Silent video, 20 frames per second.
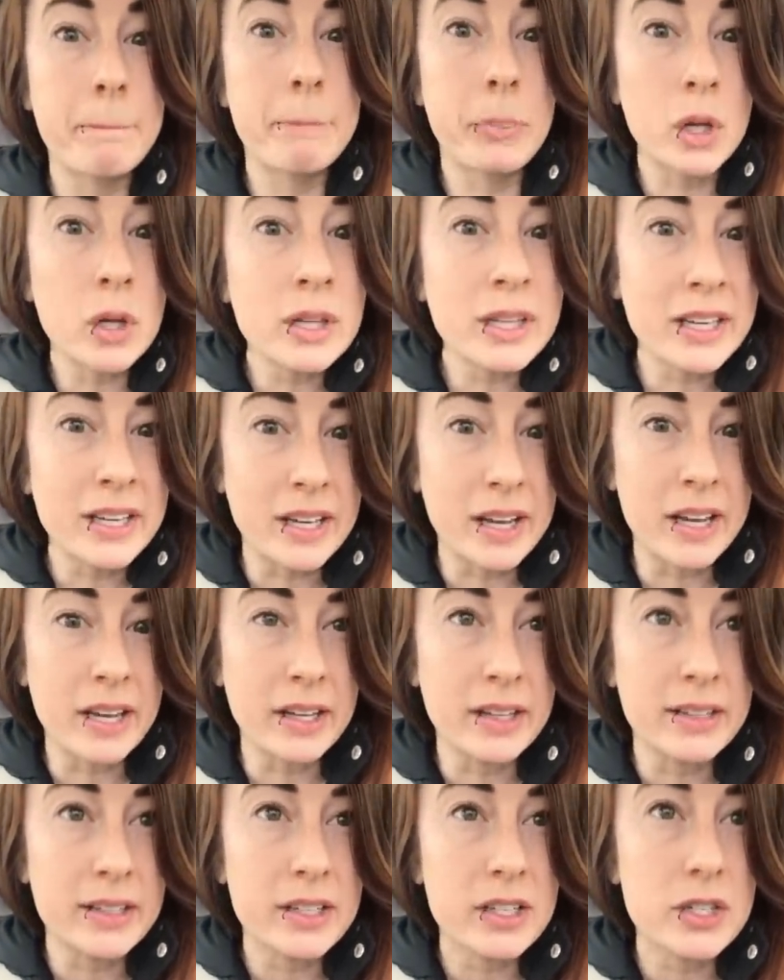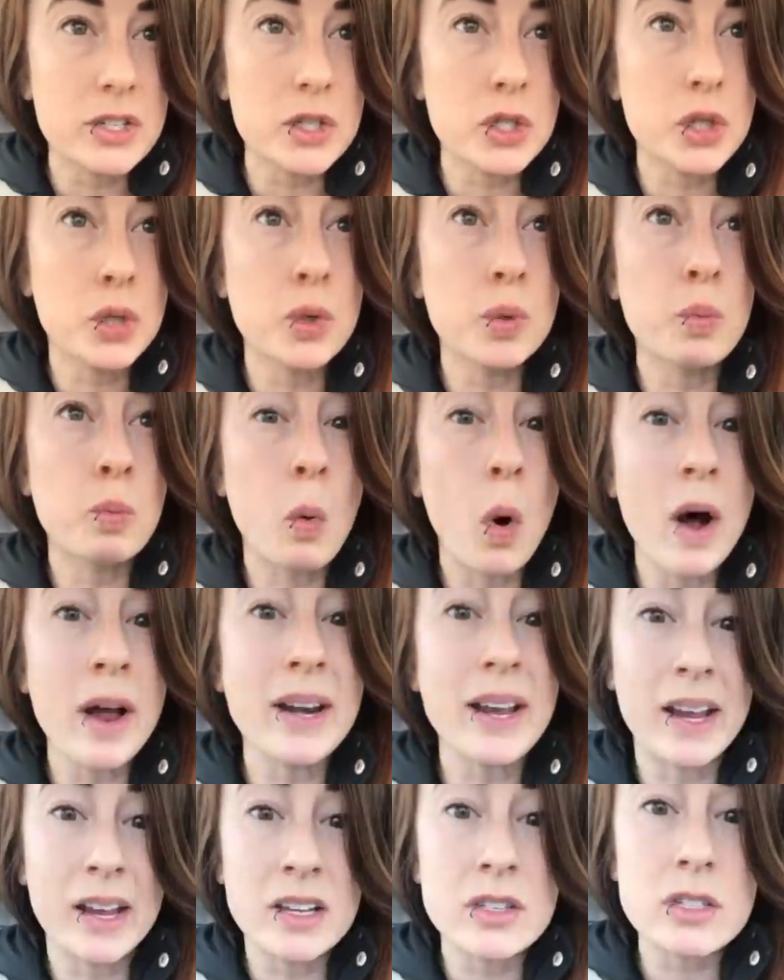bullying to
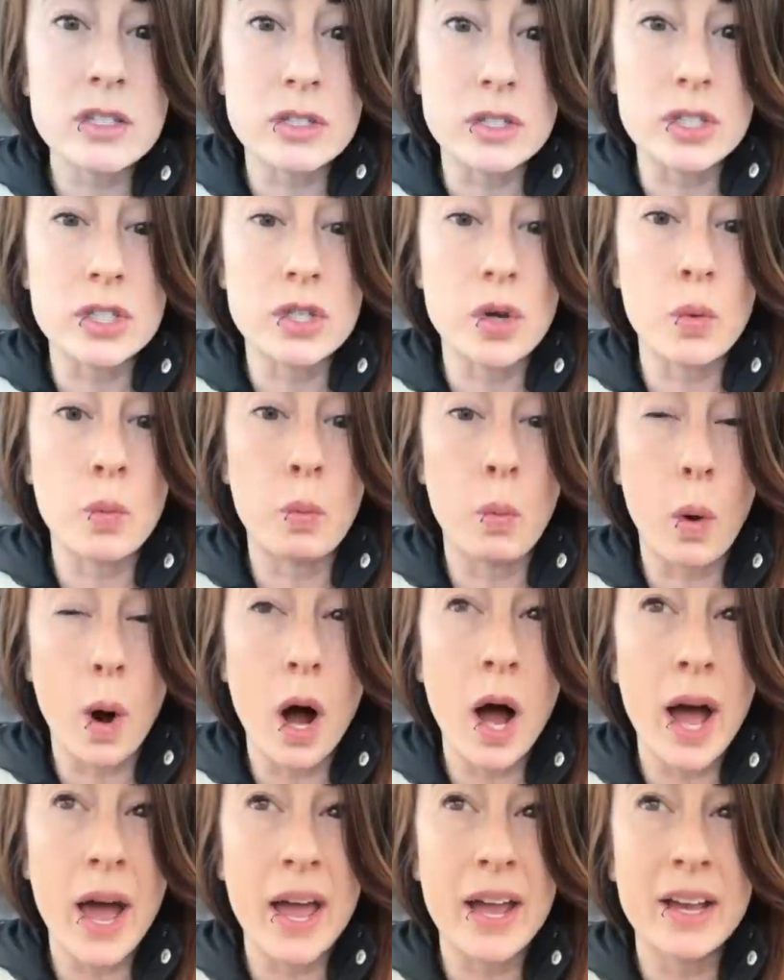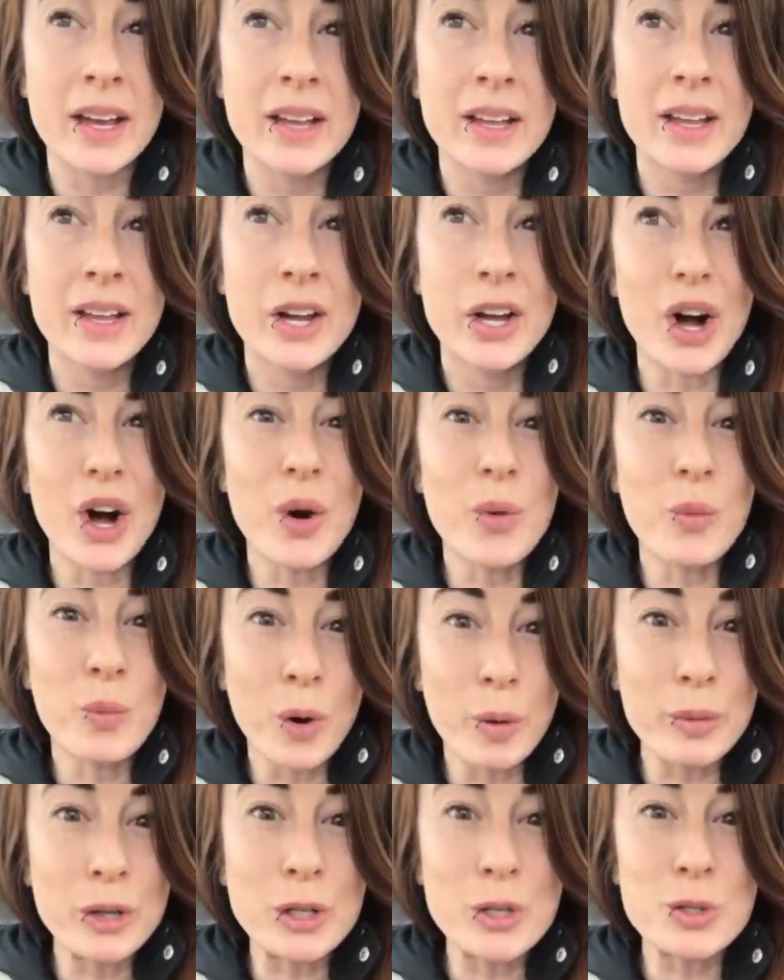want answers to why a
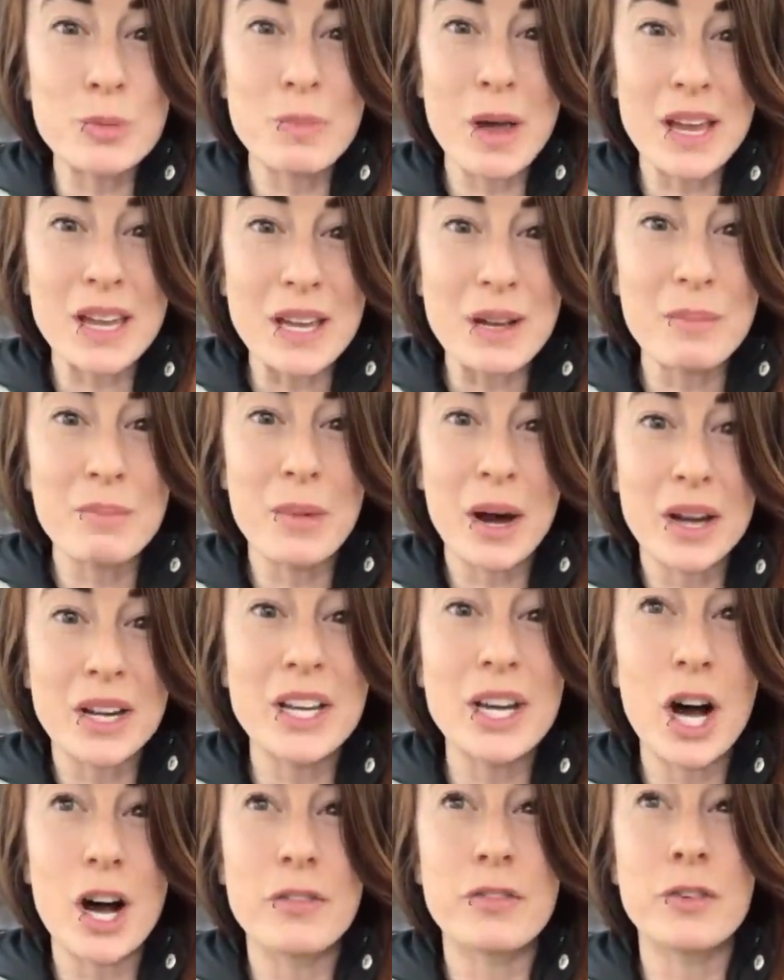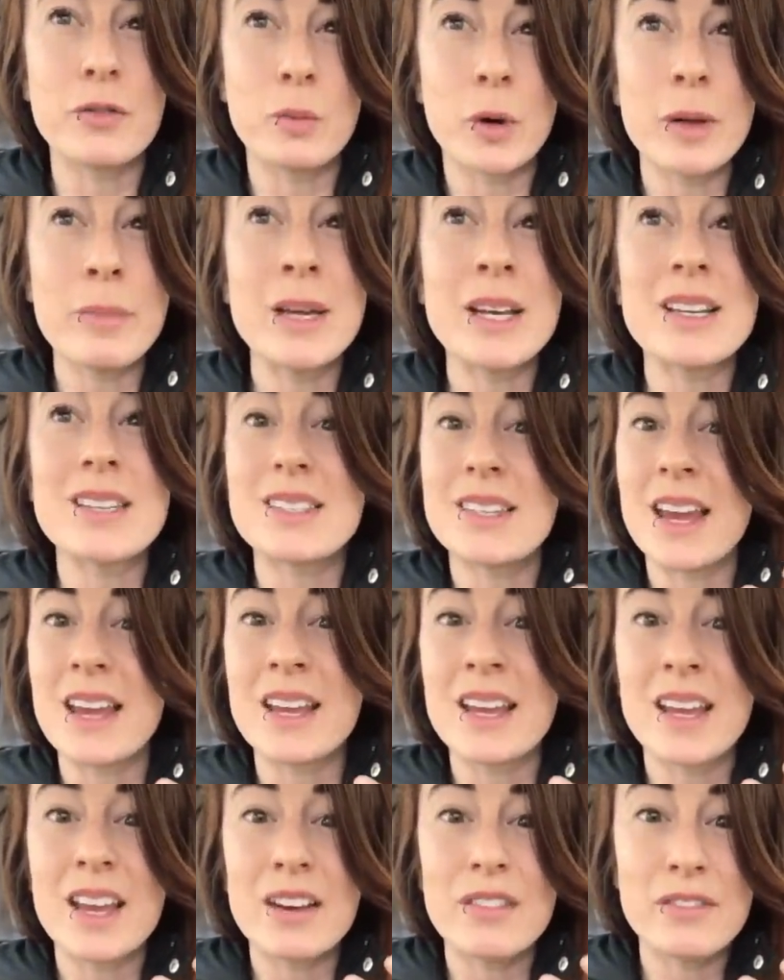woman who's making money off of women is
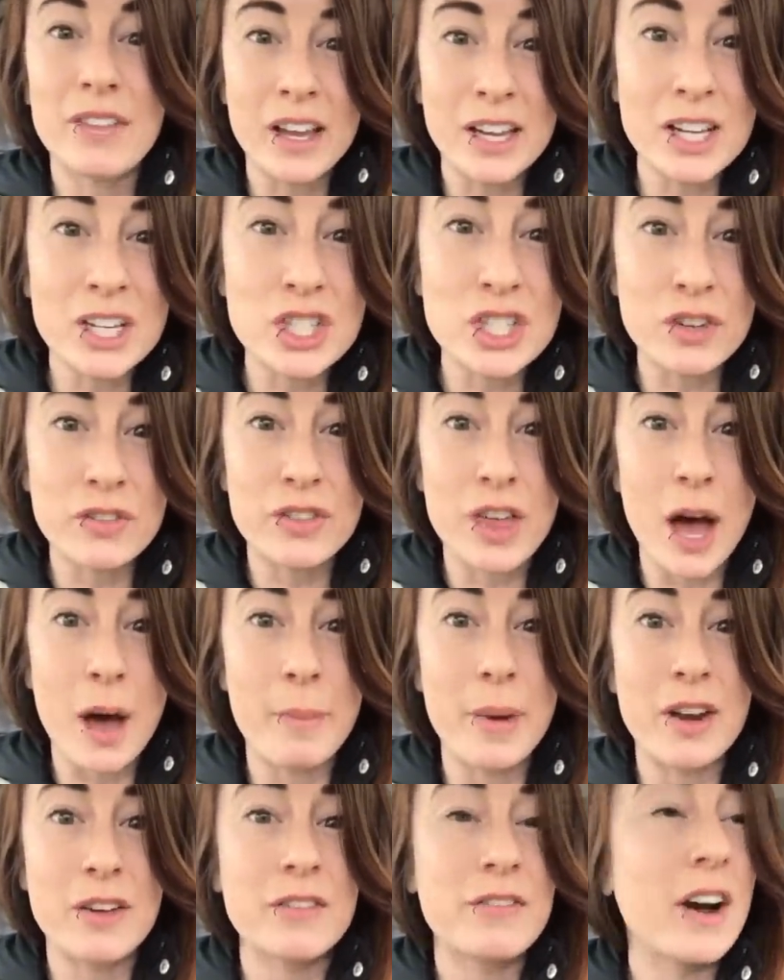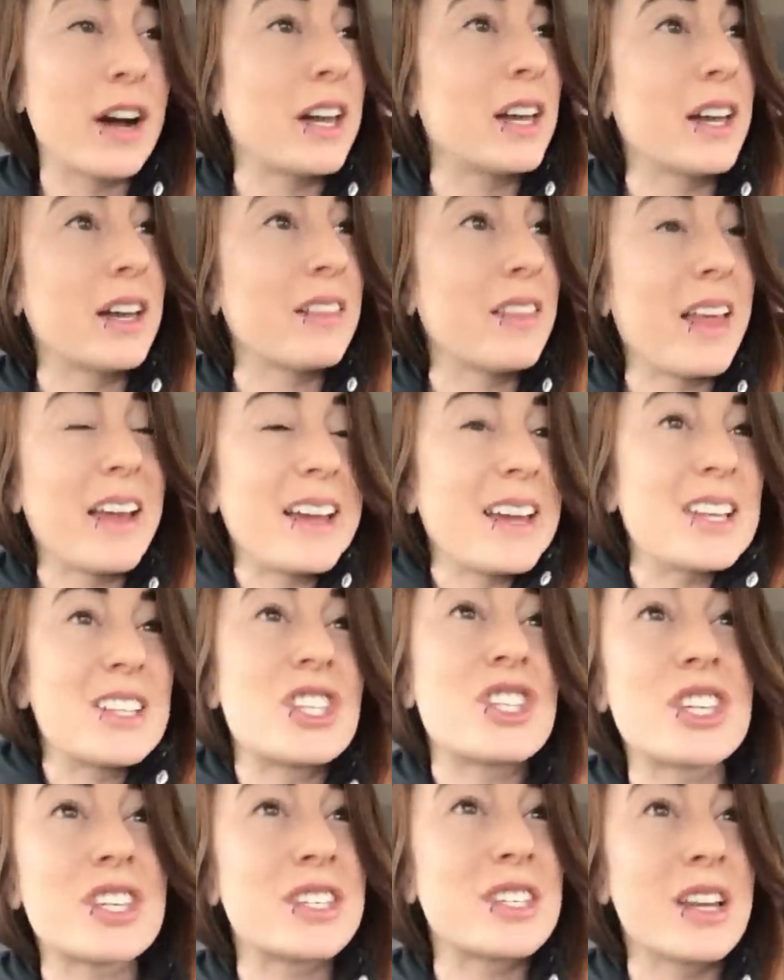taking advantage of them and fucking like
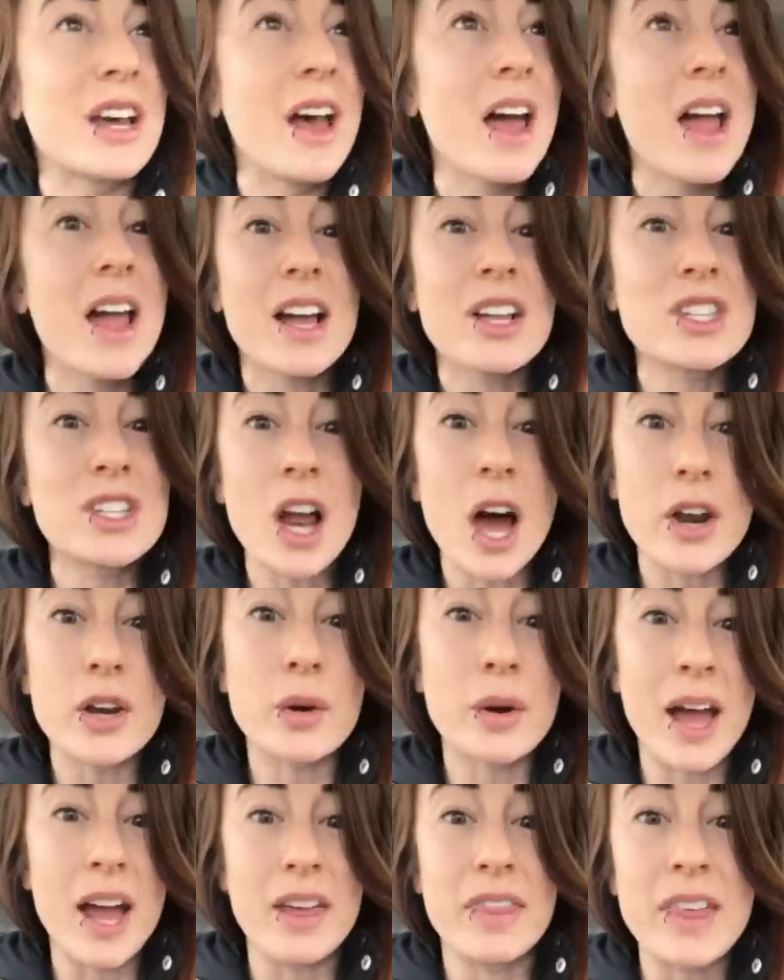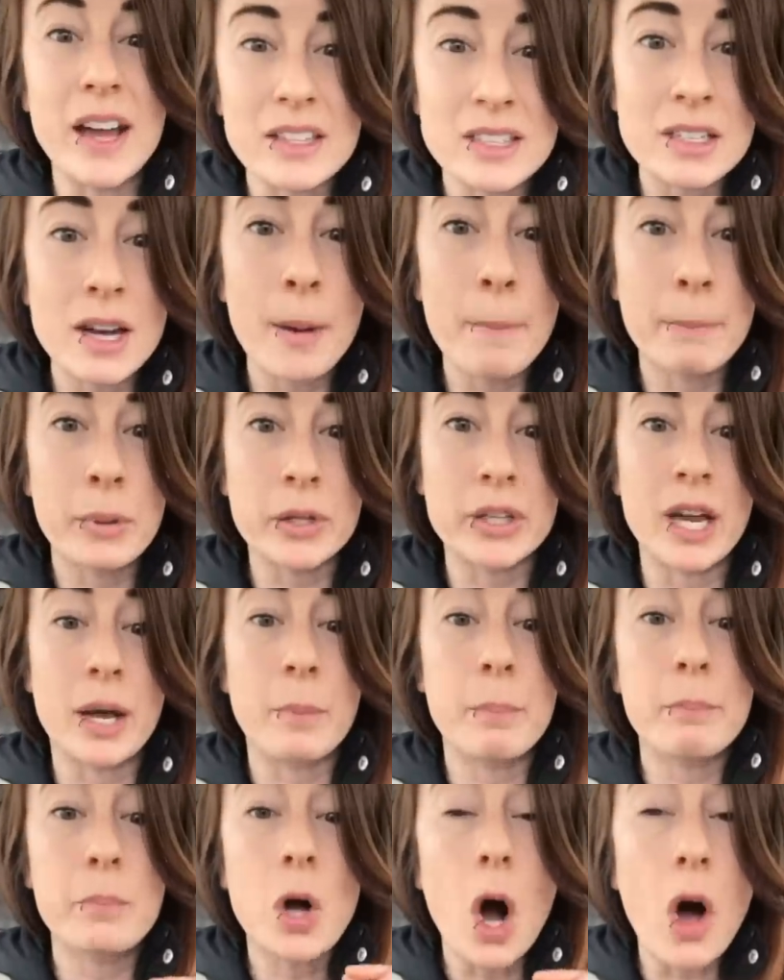it's just it's not okay. That's not bullying.